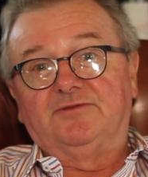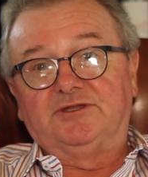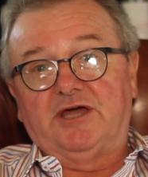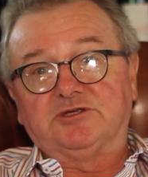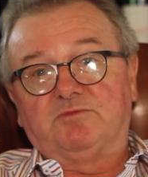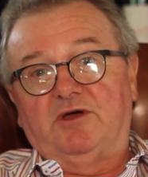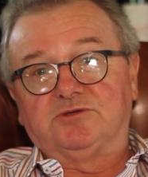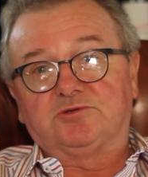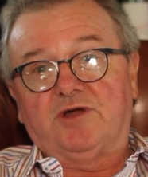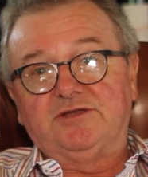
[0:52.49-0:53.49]
the Dutch
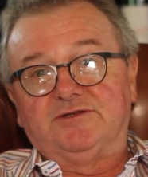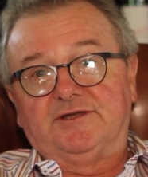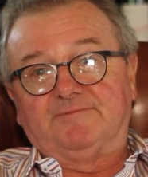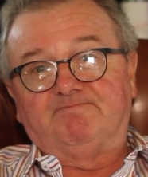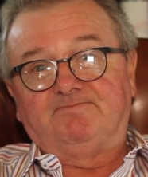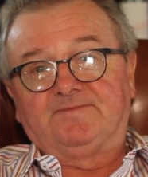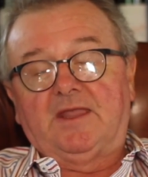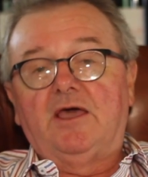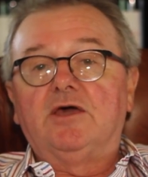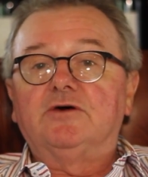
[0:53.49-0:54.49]
most traded in.
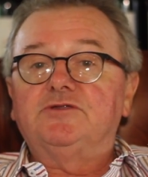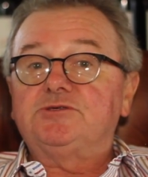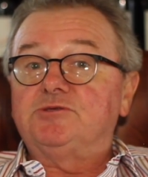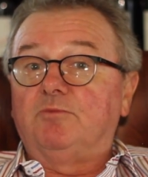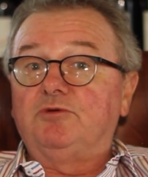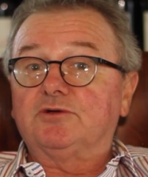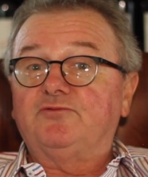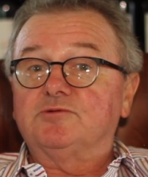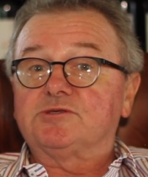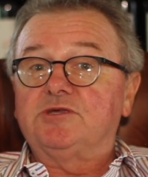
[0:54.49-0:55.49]
This is a
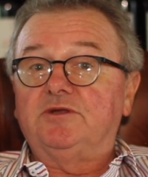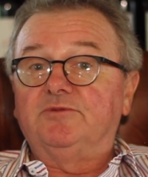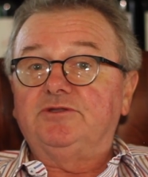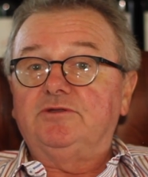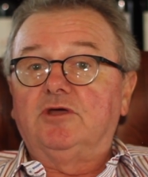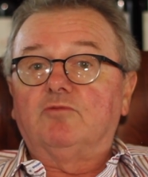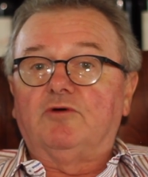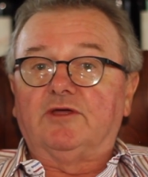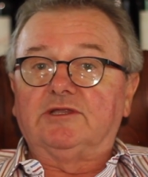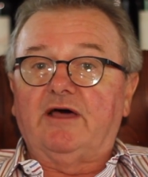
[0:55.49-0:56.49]
beautiful cinnamon
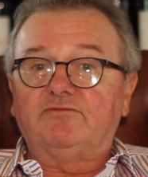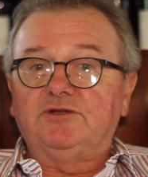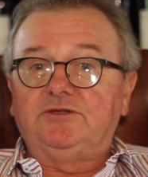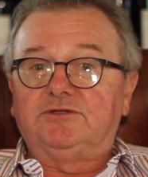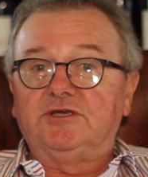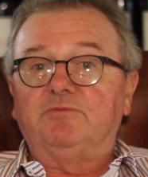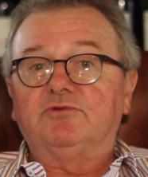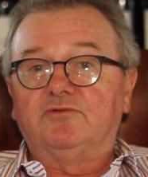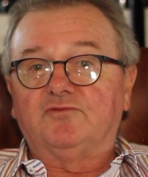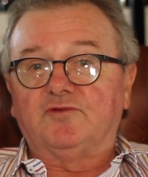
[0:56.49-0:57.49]
with a lovely deep
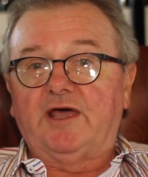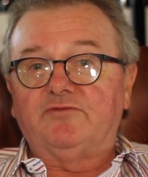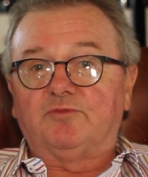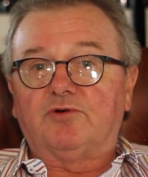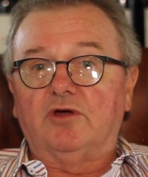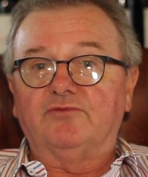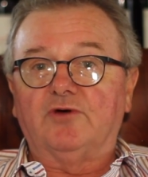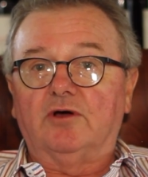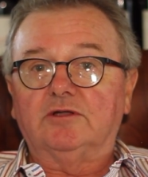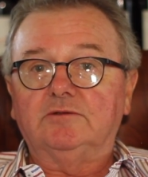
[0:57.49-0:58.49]
flavour
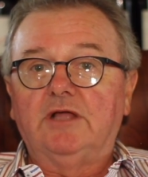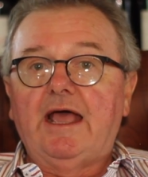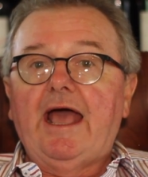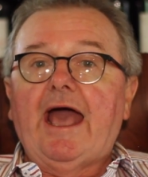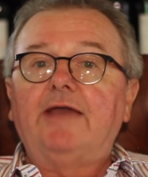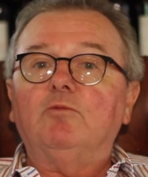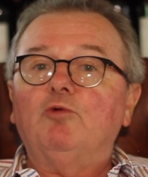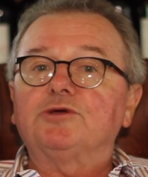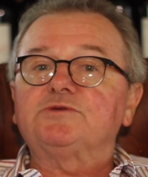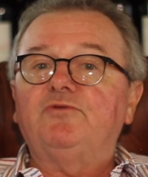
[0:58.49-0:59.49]
profile, and it
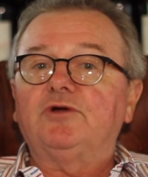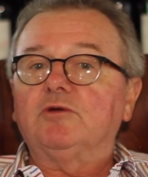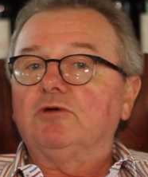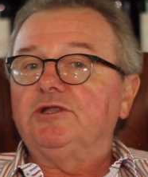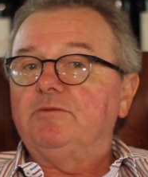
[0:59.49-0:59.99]
works very well